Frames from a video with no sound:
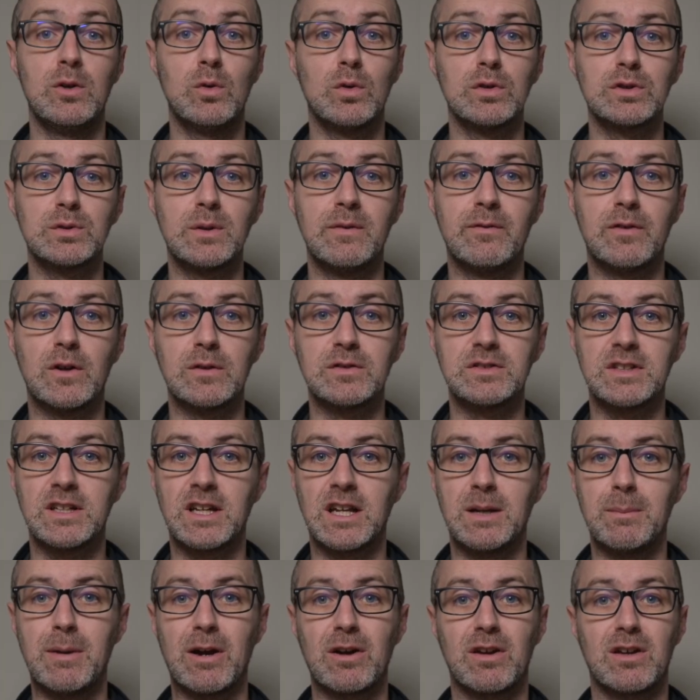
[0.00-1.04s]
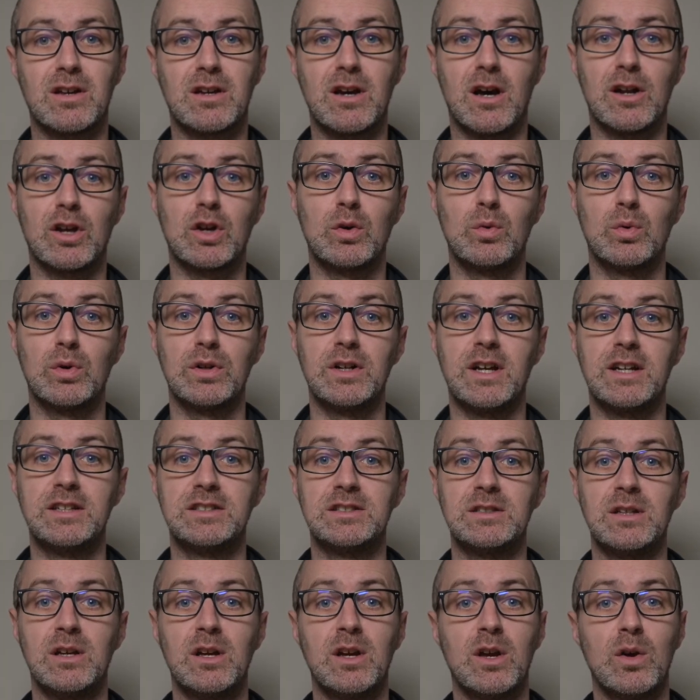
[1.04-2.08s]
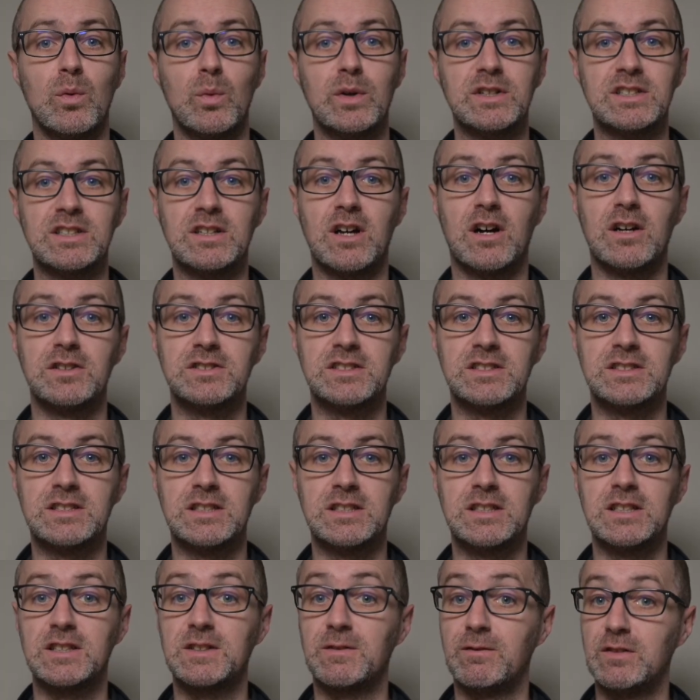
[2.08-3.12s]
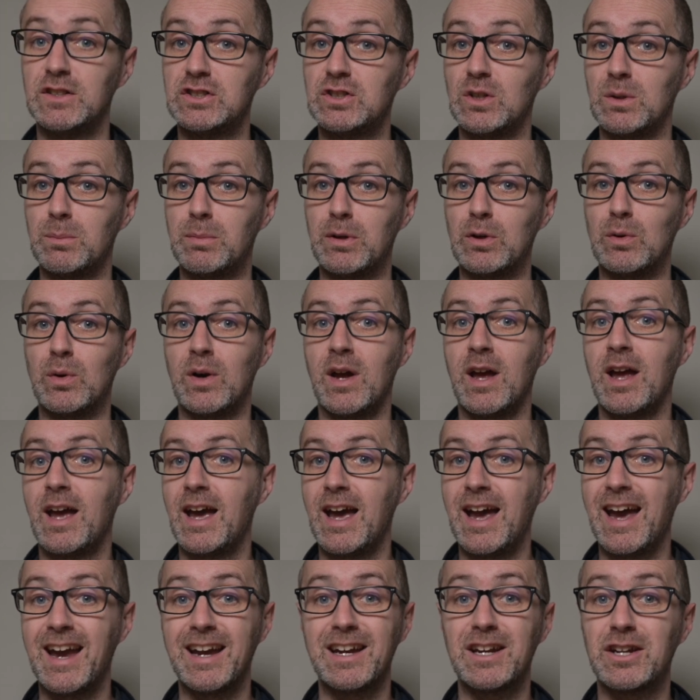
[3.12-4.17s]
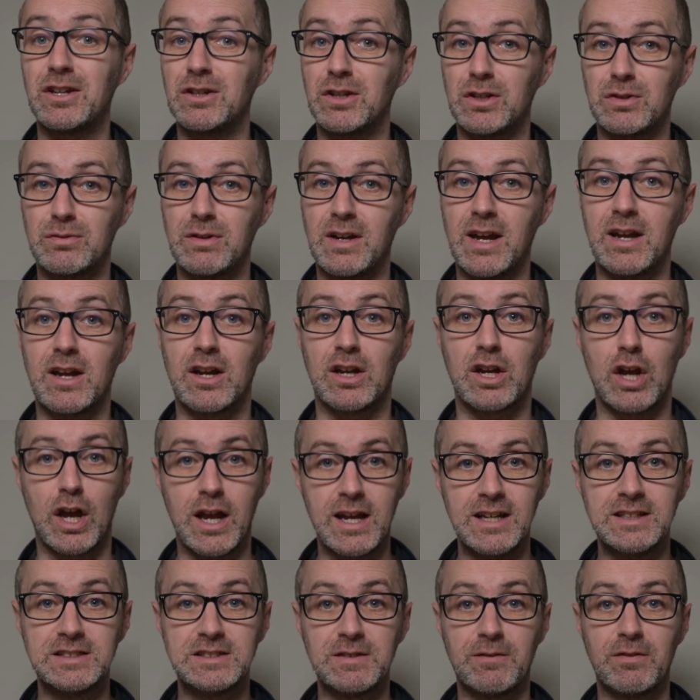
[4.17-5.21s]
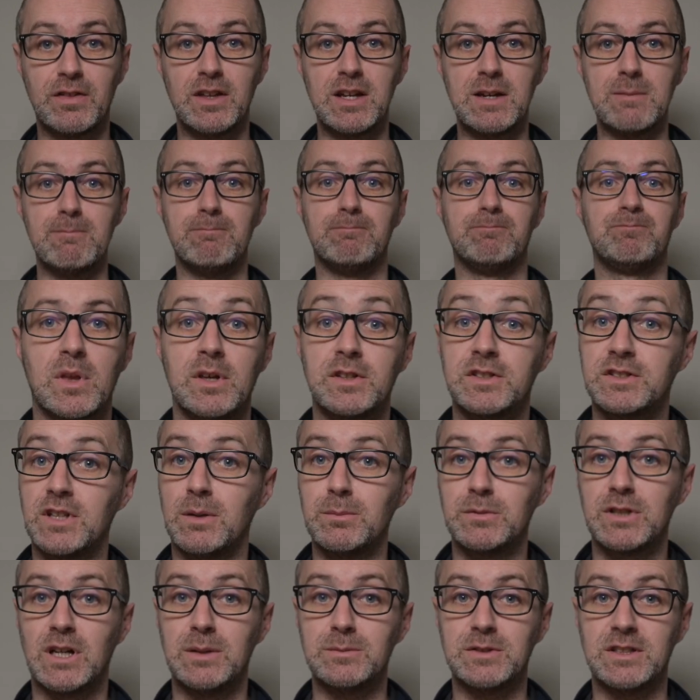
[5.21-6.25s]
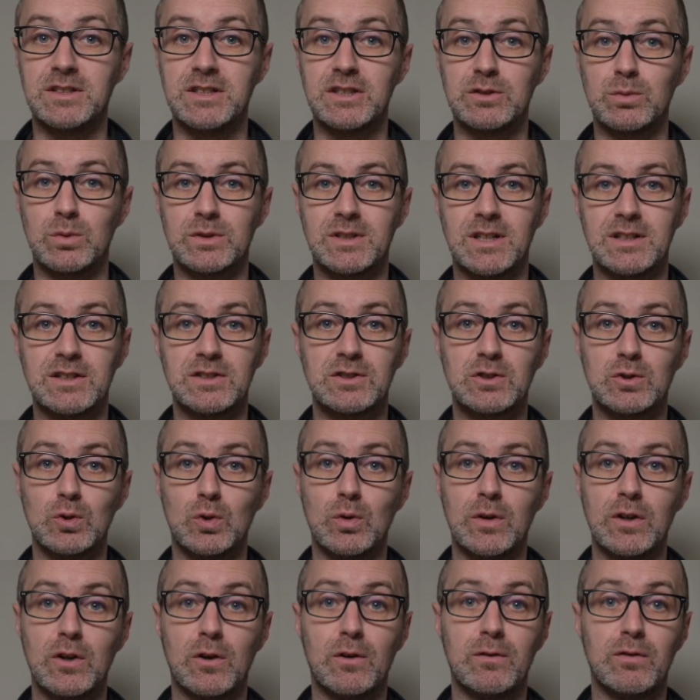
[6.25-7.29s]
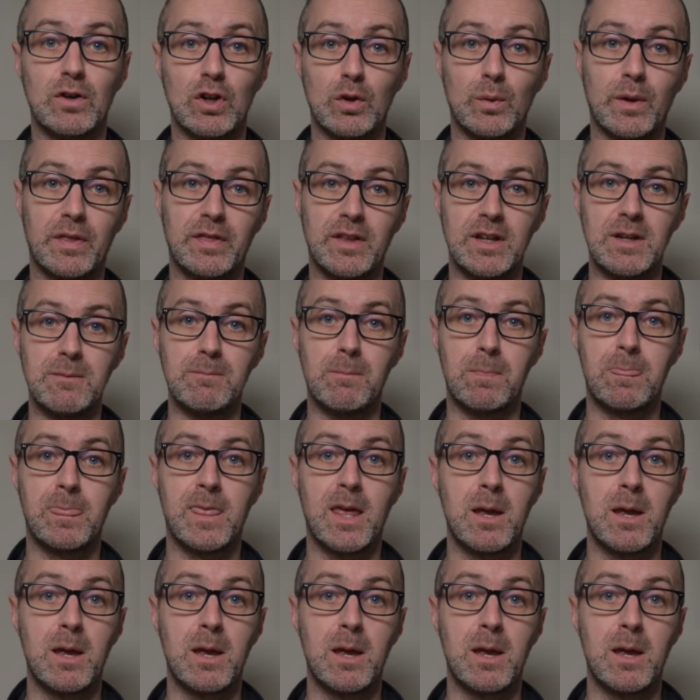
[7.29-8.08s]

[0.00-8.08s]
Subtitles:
also involves thinking about colour coordination, which enhances the dish visual appeal, and can create a cohesive theme. Sometimes a dish will tell a story or follow a theme.